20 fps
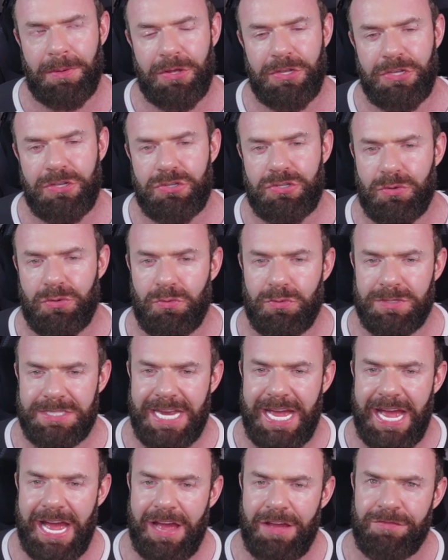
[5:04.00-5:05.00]
don't
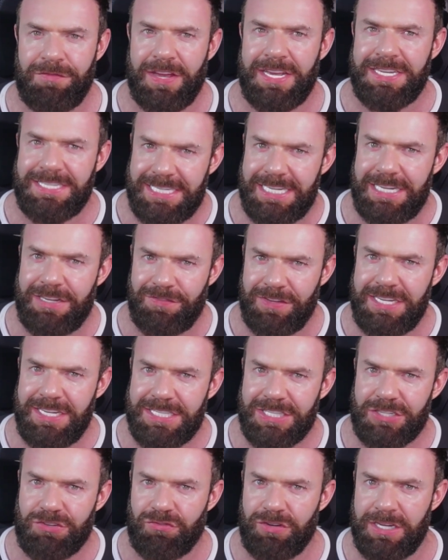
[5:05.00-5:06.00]
have a TV
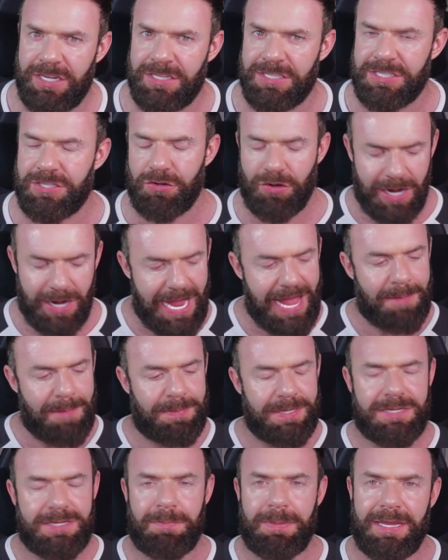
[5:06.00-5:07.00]
screen, so you're happy
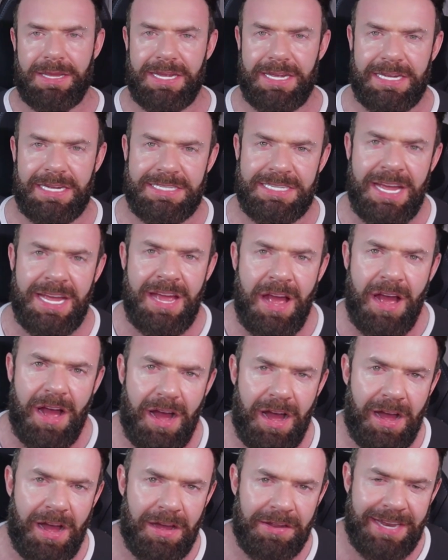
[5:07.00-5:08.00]
to play it
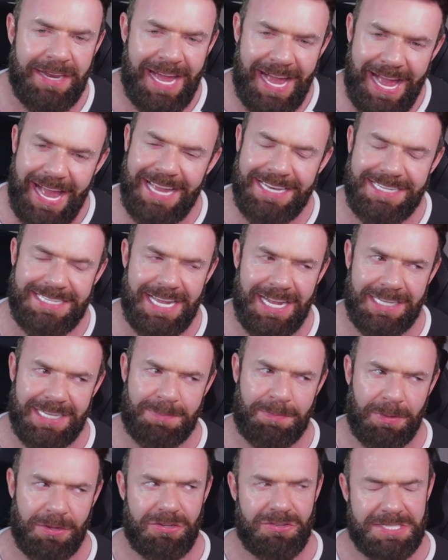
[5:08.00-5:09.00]
on a handheld,
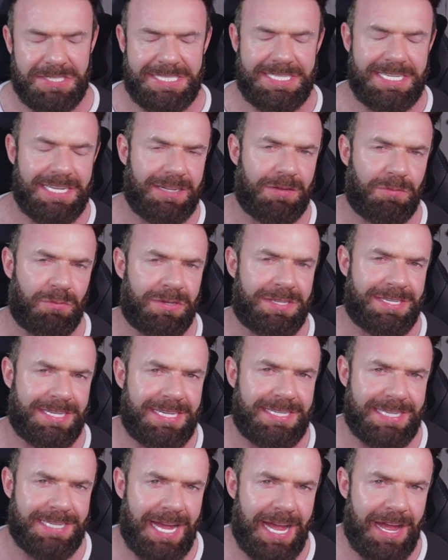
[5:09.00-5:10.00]
but you still would need
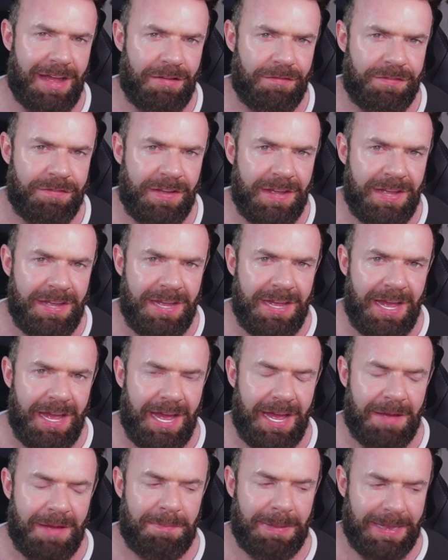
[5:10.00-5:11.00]
to have
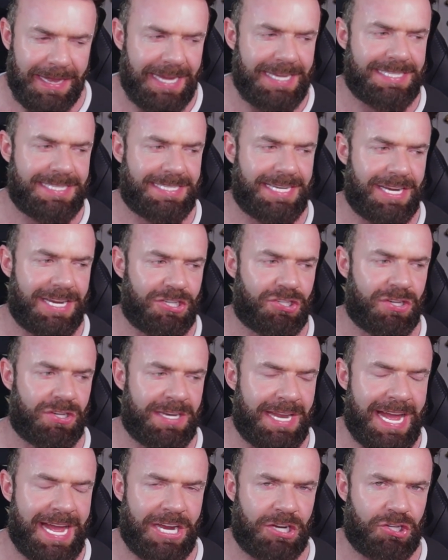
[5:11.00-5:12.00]
a PlayStation
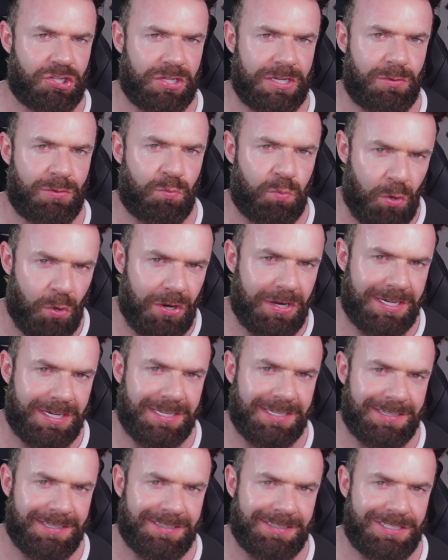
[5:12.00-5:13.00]
actually
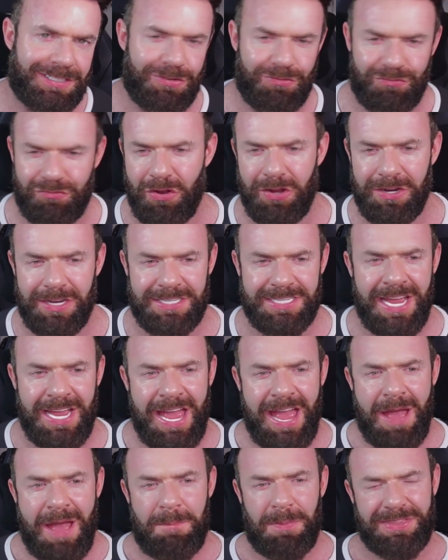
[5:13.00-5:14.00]
working to run it.
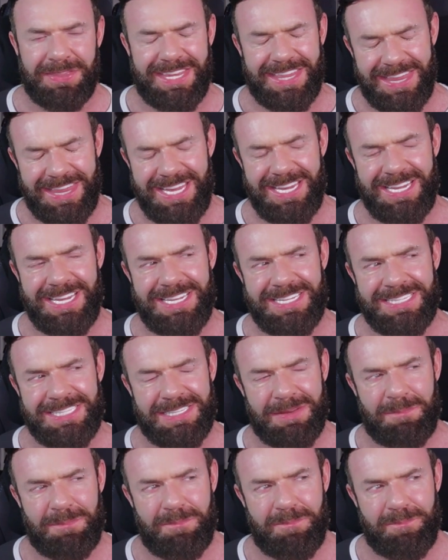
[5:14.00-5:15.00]
But the thing is,
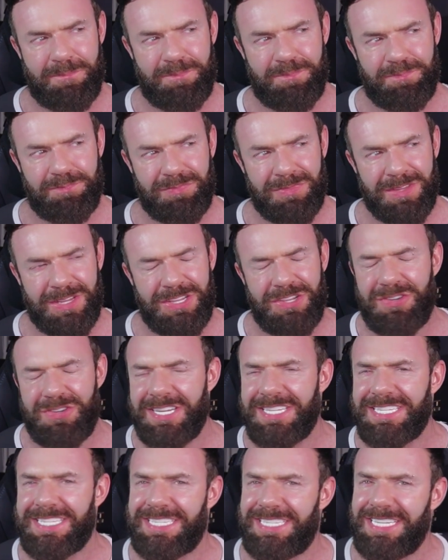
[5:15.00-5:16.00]
you can
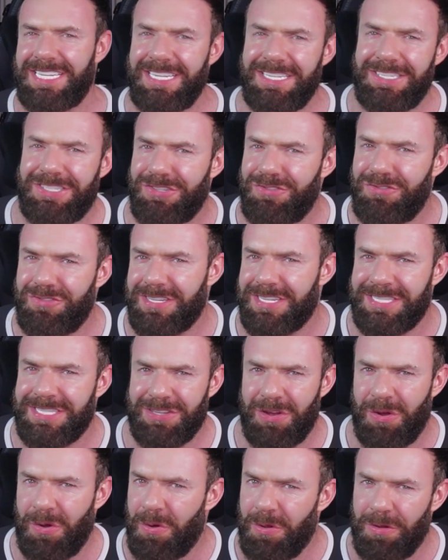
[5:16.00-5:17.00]
still do this
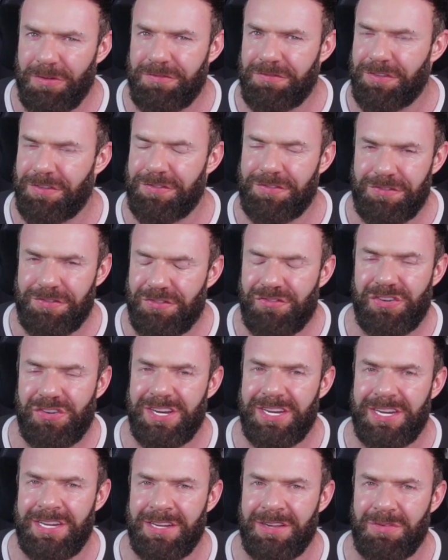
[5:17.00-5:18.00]
all for
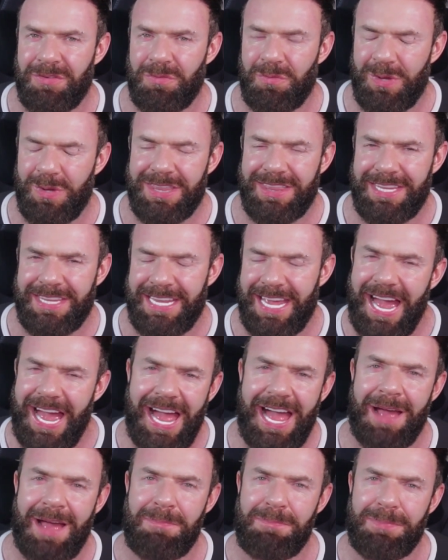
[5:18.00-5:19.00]
free with the app.